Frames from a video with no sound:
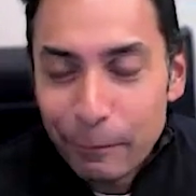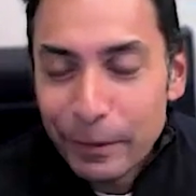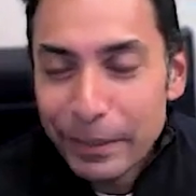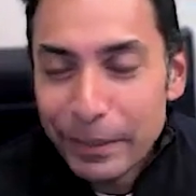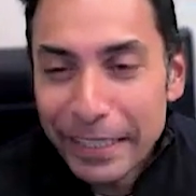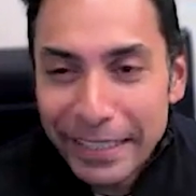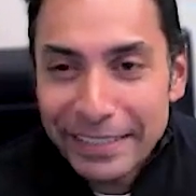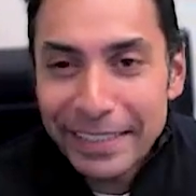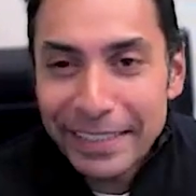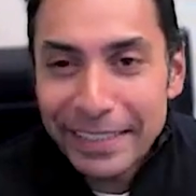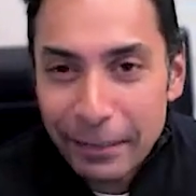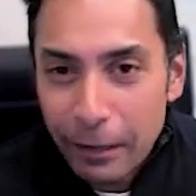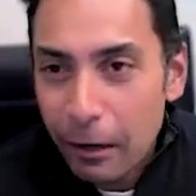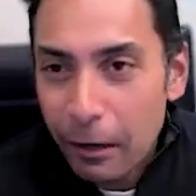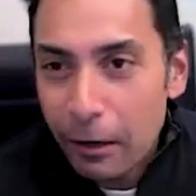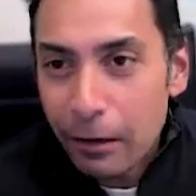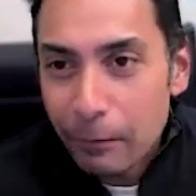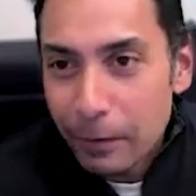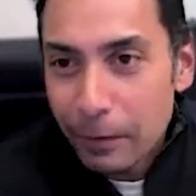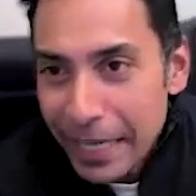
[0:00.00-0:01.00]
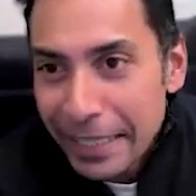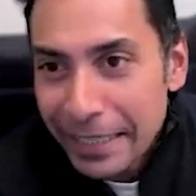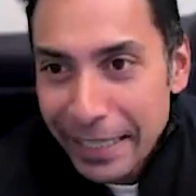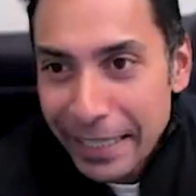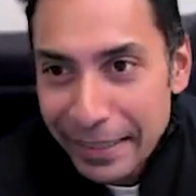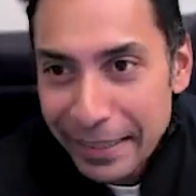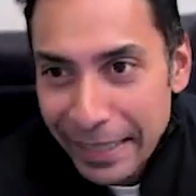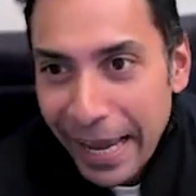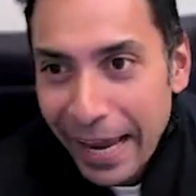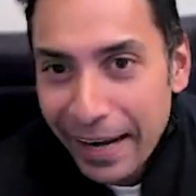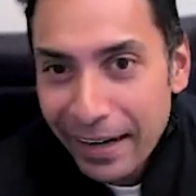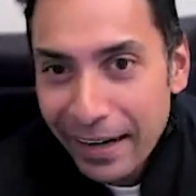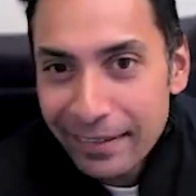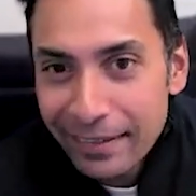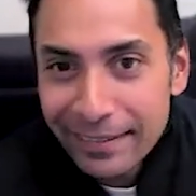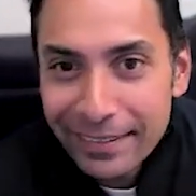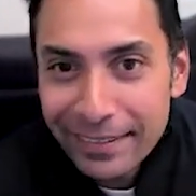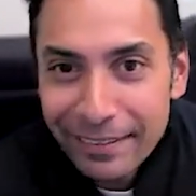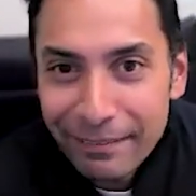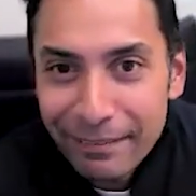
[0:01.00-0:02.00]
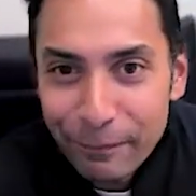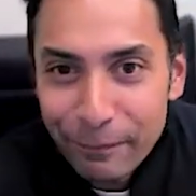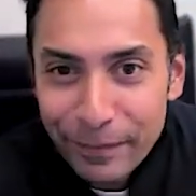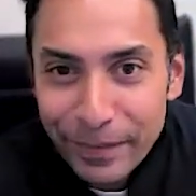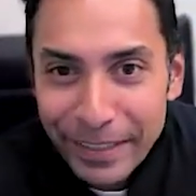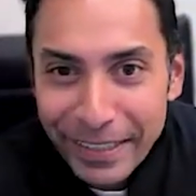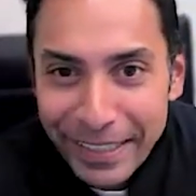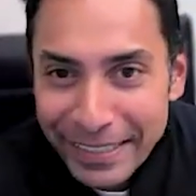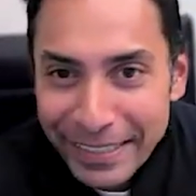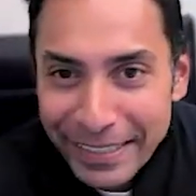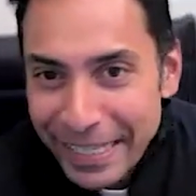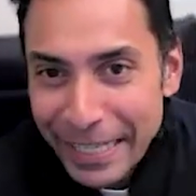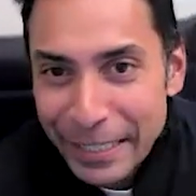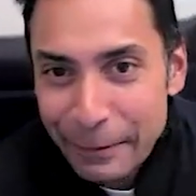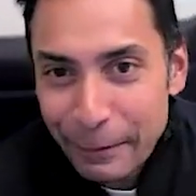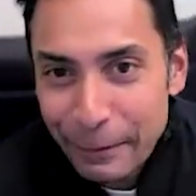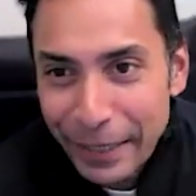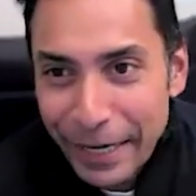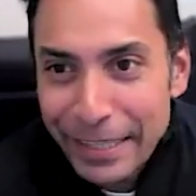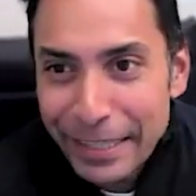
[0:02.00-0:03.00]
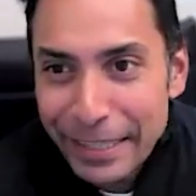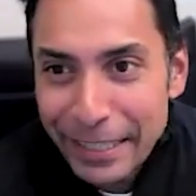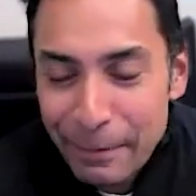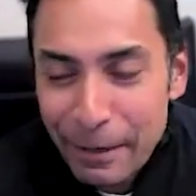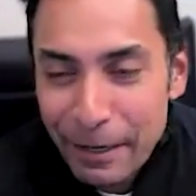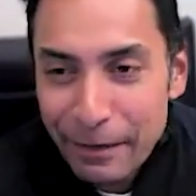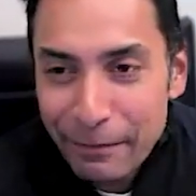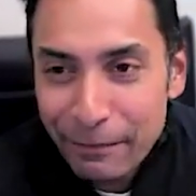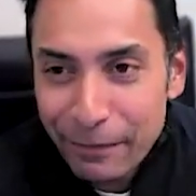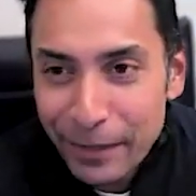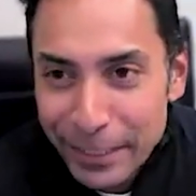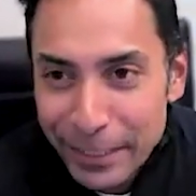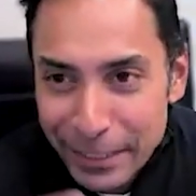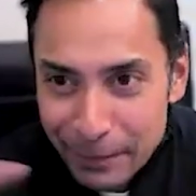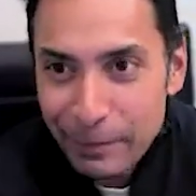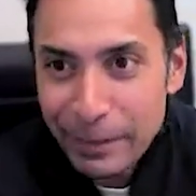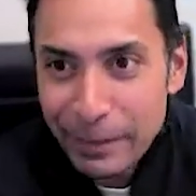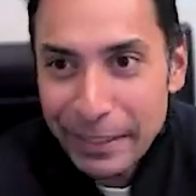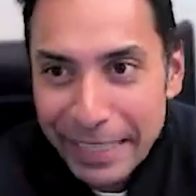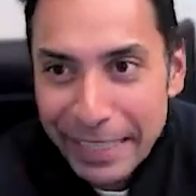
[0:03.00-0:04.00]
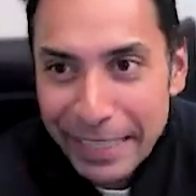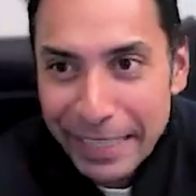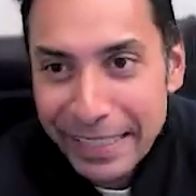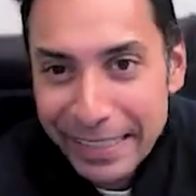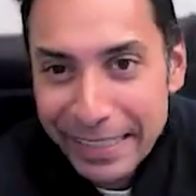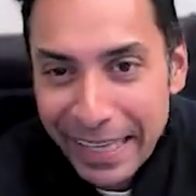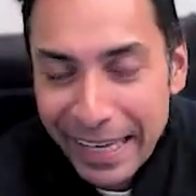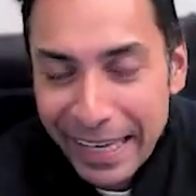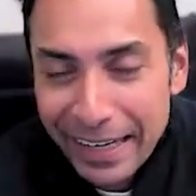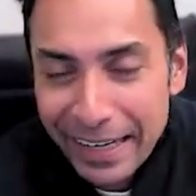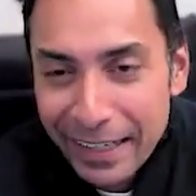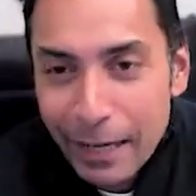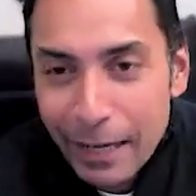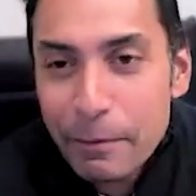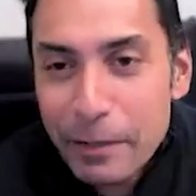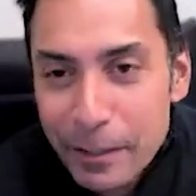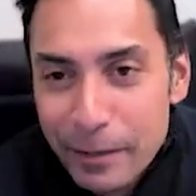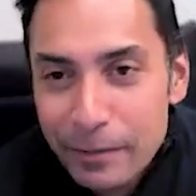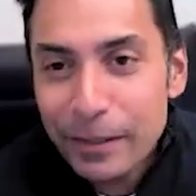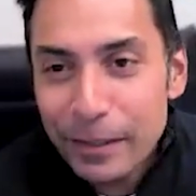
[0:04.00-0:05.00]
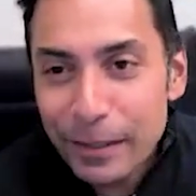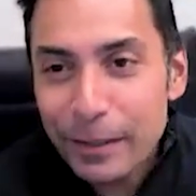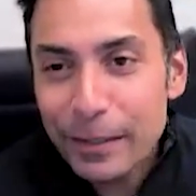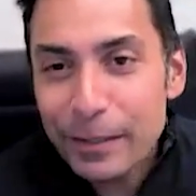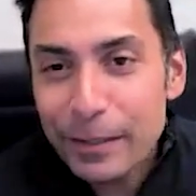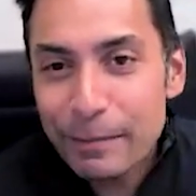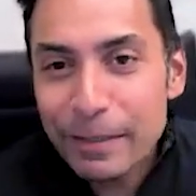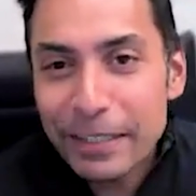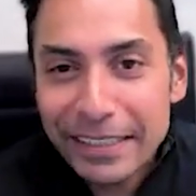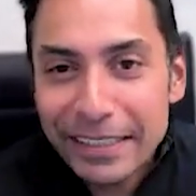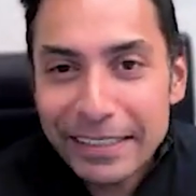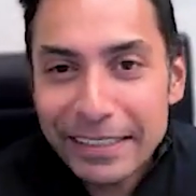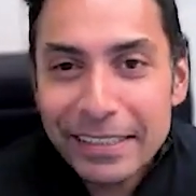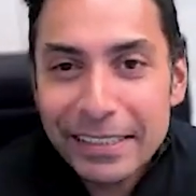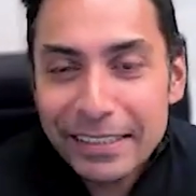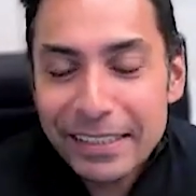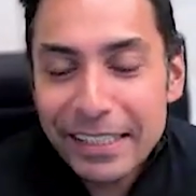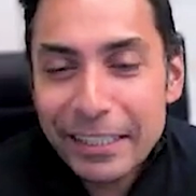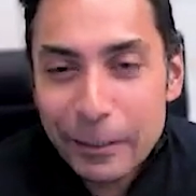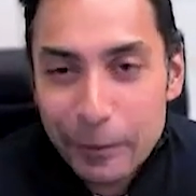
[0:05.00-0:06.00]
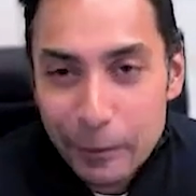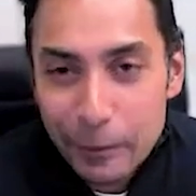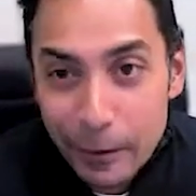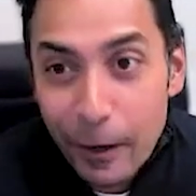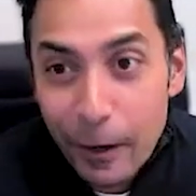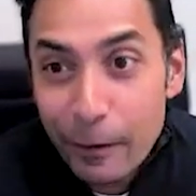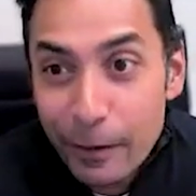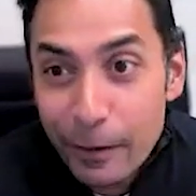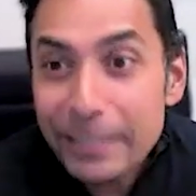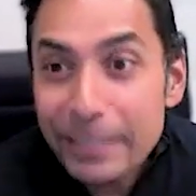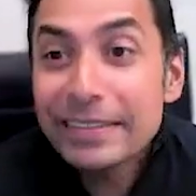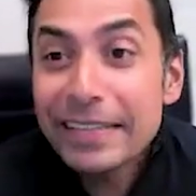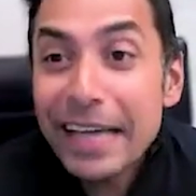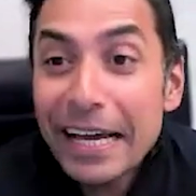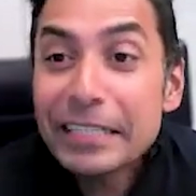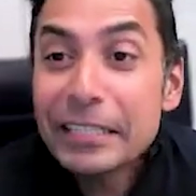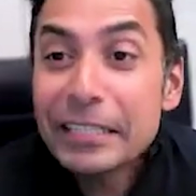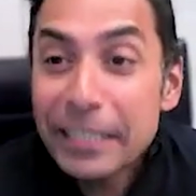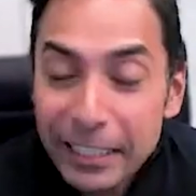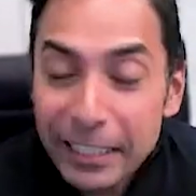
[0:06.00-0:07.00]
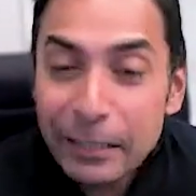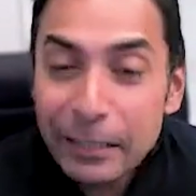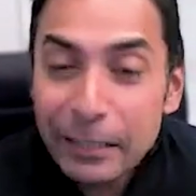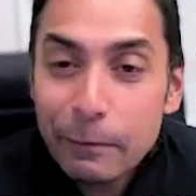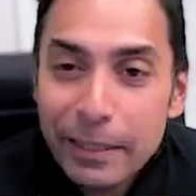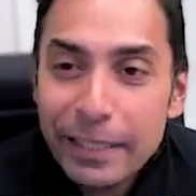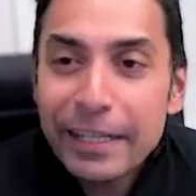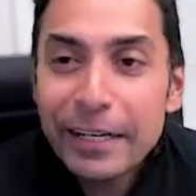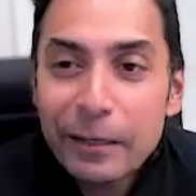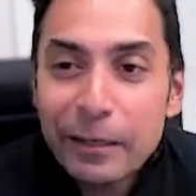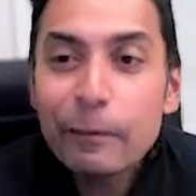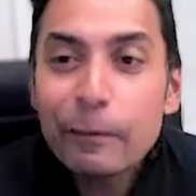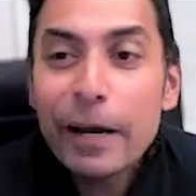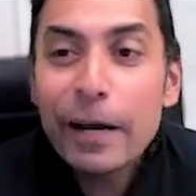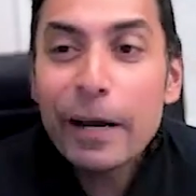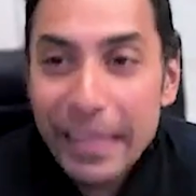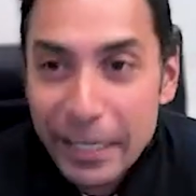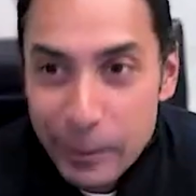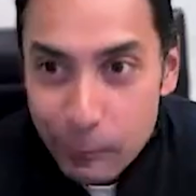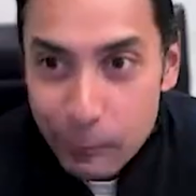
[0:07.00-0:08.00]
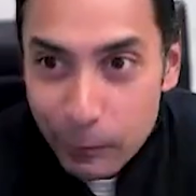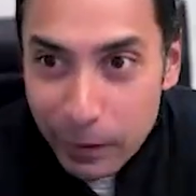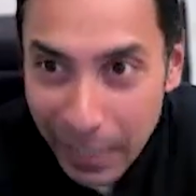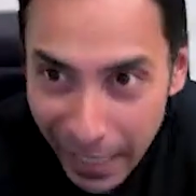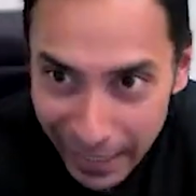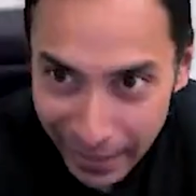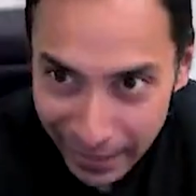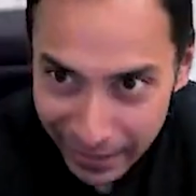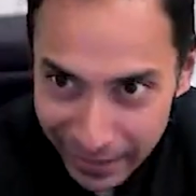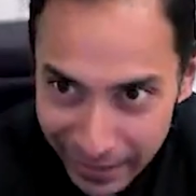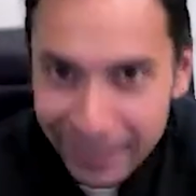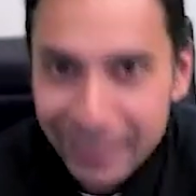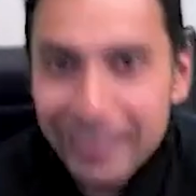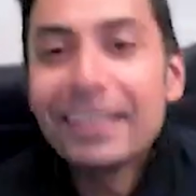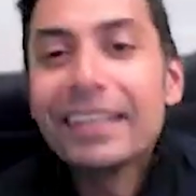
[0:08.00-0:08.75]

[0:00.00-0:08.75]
but then it's like, oh, well, not like that. He's not doing anything about inflation, but not like that. I mean, you know what I mean? It's just like he's not dealing with it in a way that you like.